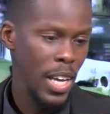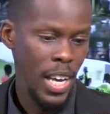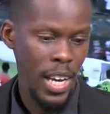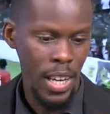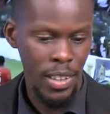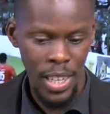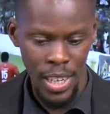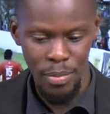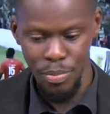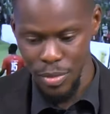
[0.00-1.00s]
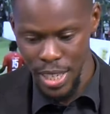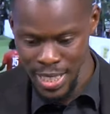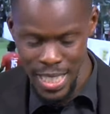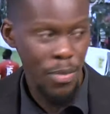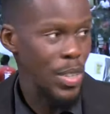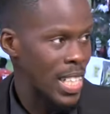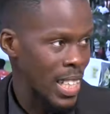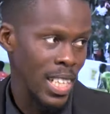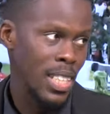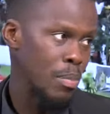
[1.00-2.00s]
the surface
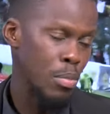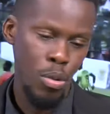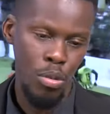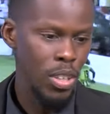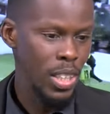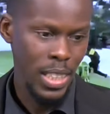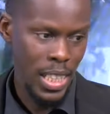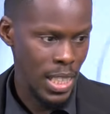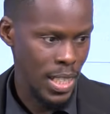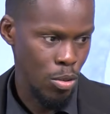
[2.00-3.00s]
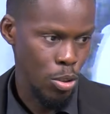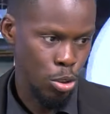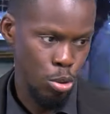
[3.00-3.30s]
and then the ball, then he's in control.